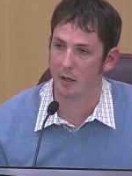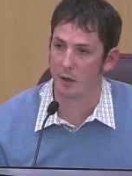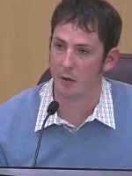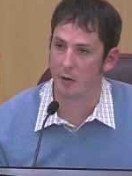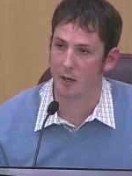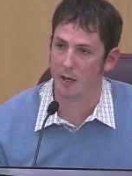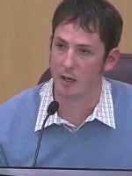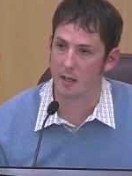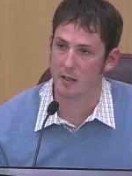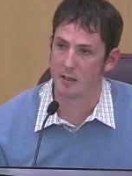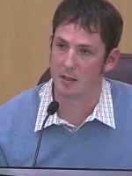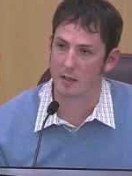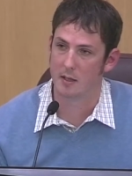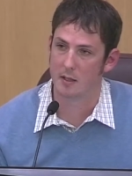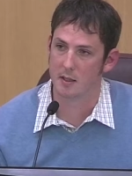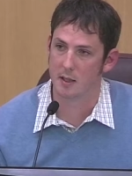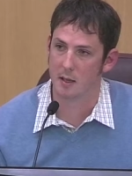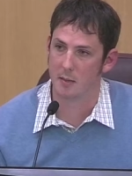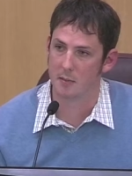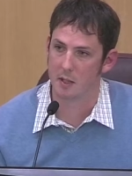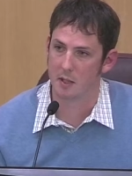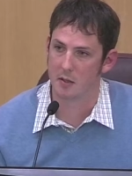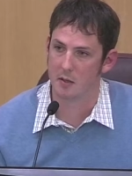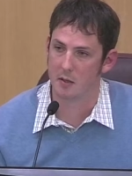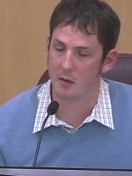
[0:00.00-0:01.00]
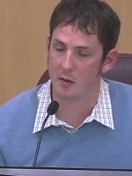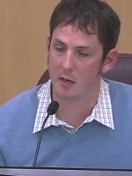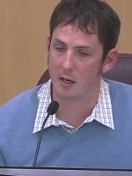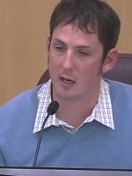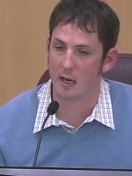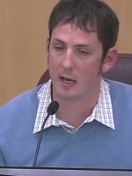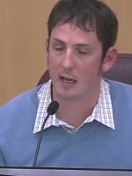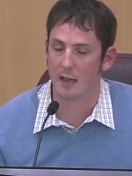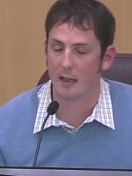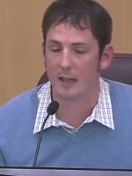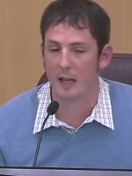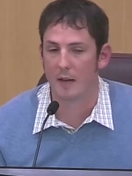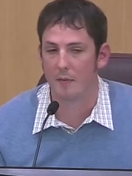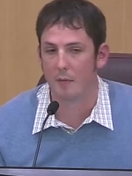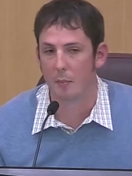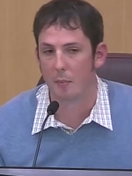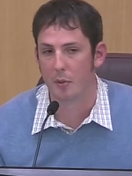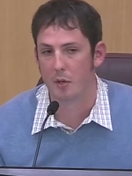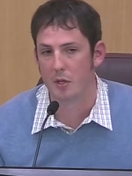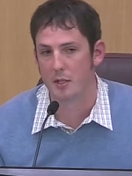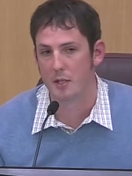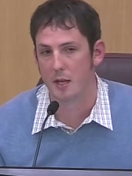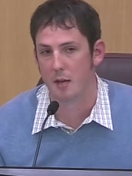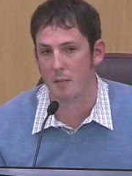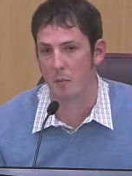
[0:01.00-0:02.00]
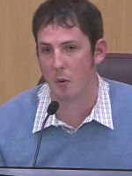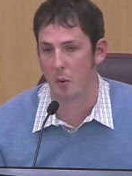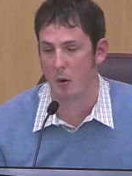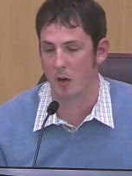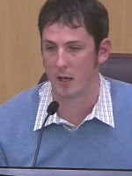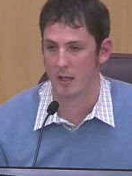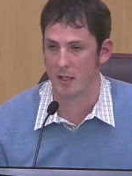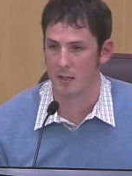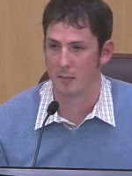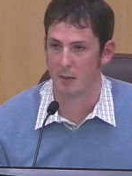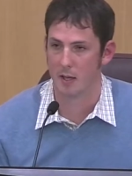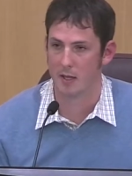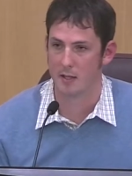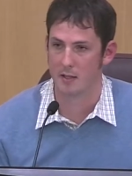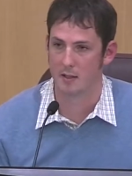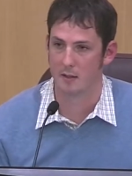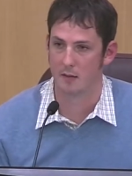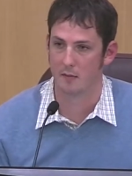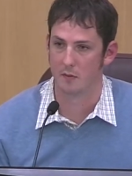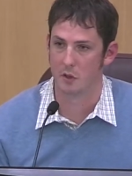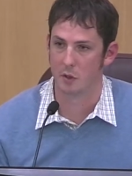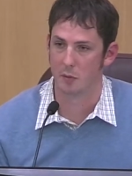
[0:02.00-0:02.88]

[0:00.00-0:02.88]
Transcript: ingredients they're substituting 11% more expensive.